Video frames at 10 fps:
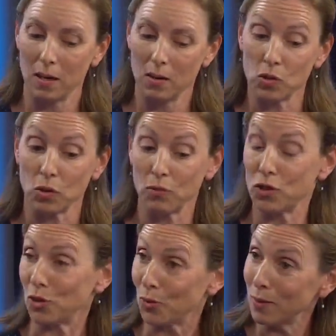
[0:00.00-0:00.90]
serve
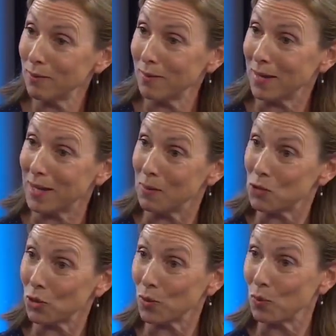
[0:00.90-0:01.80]
children and keep
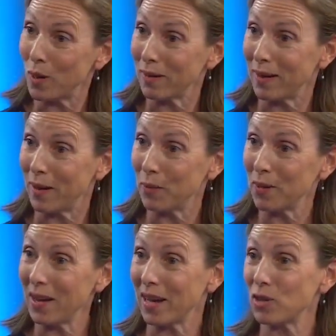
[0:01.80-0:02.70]
children well and
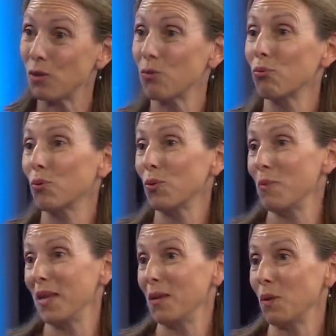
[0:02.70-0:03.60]
healthy actually through the
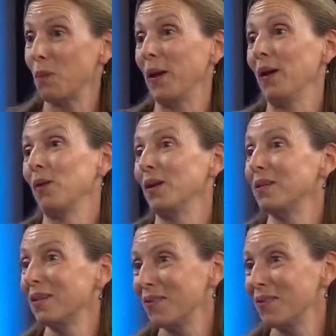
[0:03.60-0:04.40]
medium of the parent.